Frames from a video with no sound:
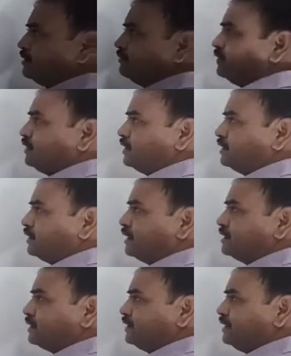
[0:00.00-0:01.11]
we can
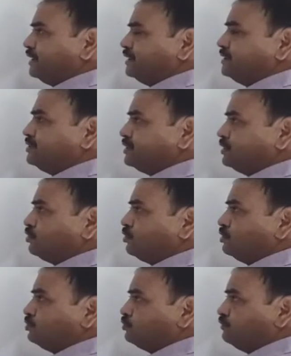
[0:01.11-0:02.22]
write a is
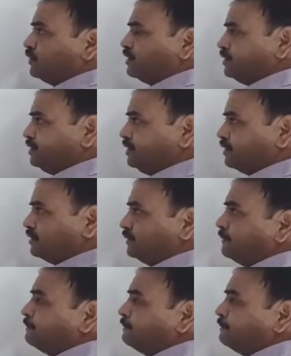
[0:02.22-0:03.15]
equal to 1 here,